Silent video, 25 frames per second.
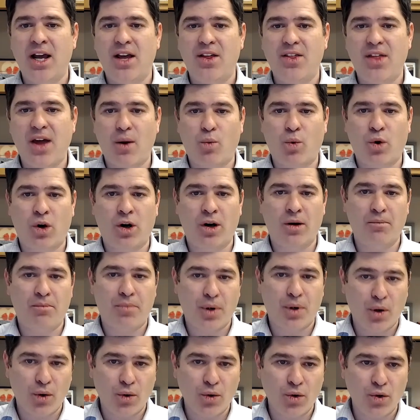that were
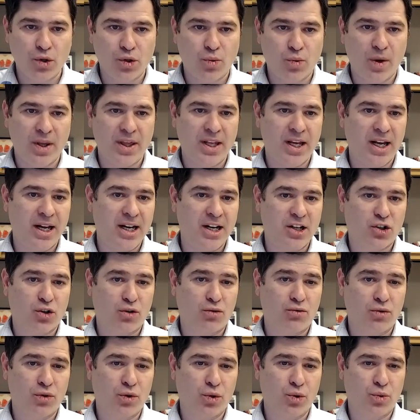imposed when the
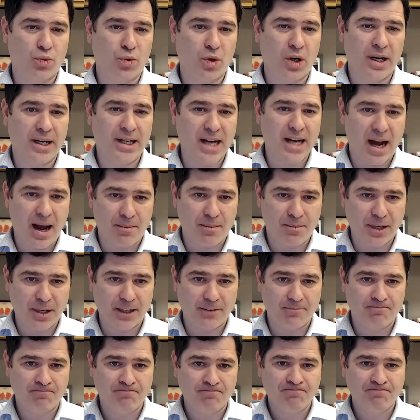initial rules were adopted.